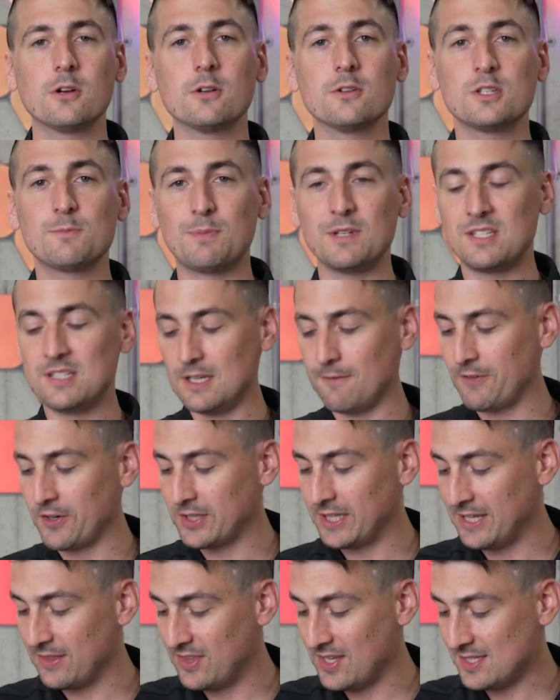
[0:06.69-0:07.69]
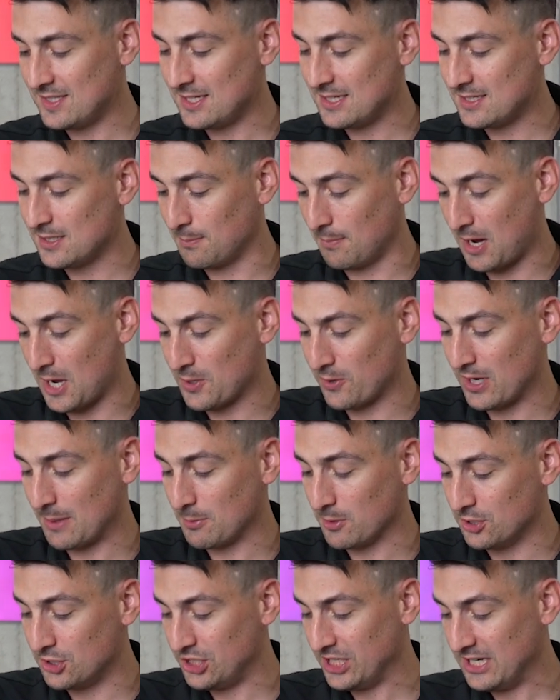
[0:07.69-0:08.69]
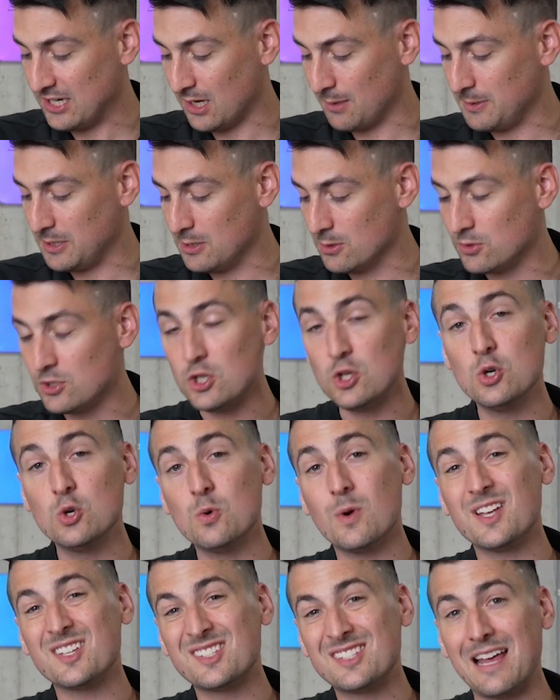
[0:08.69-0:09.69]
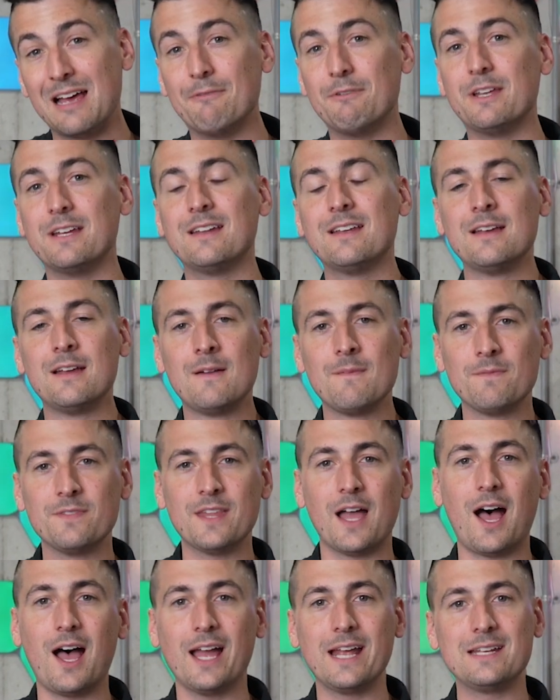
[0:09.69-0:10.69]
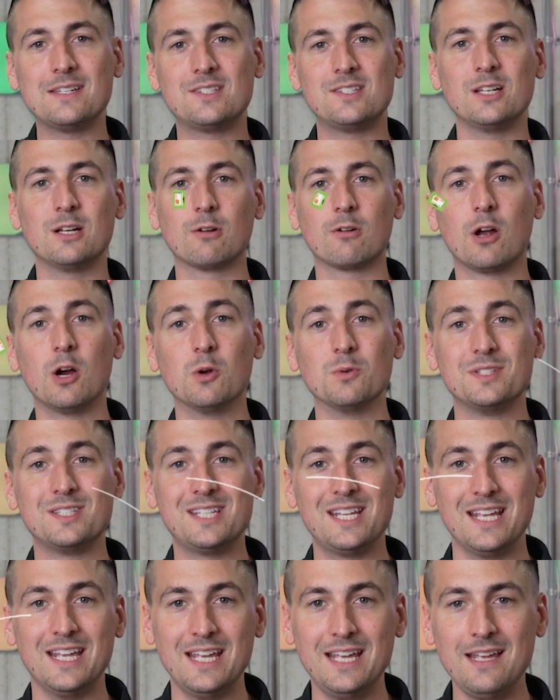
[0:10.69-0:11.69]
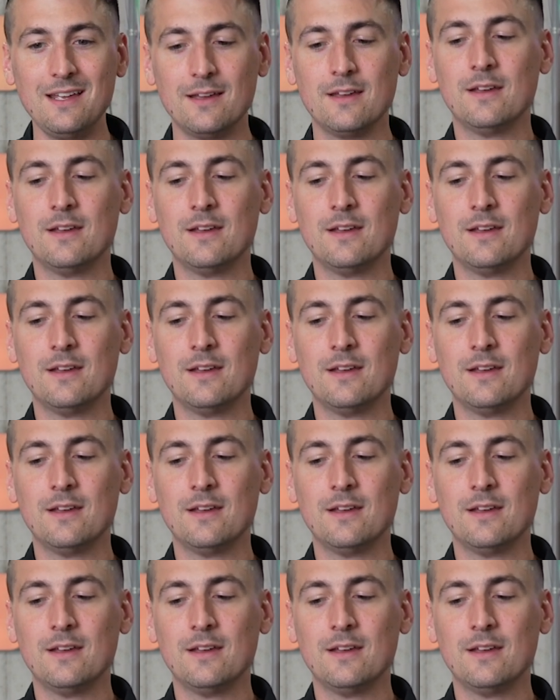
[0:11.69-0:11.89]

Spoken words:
Specifically, this is the model number GW2790T.